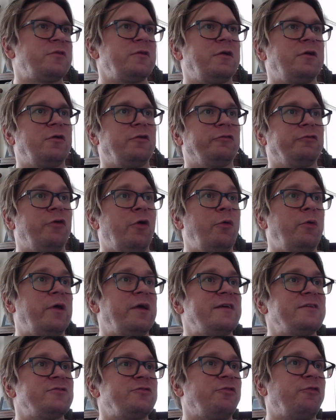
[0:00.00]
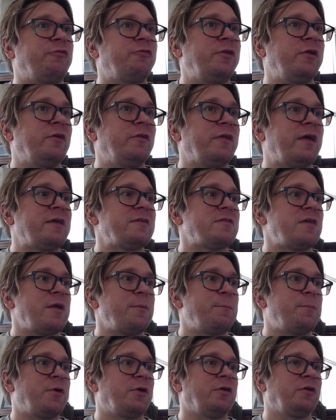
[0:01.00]
the corona is revealed as
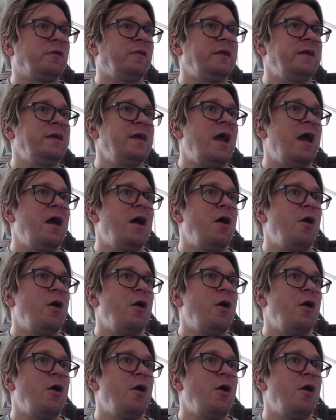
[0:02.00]
a pearly